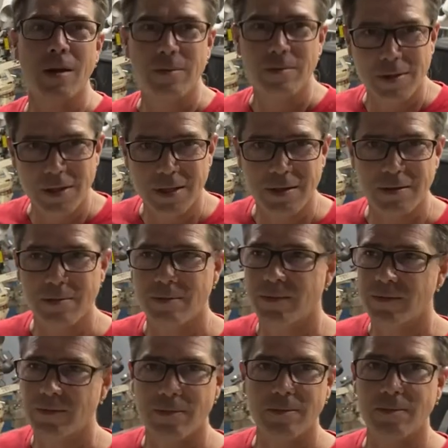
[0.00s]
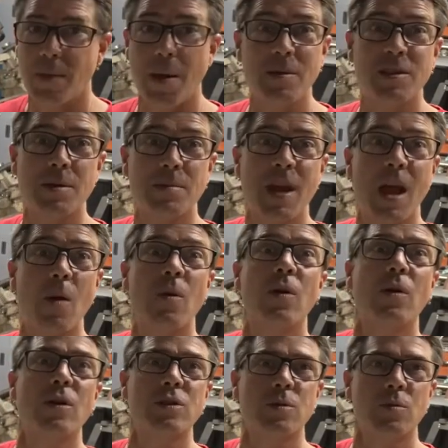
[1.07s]
Just maybe someday I will
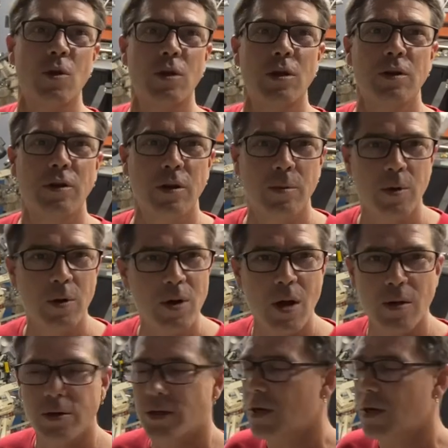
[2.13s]
go somewhere on YouTube. Who knows?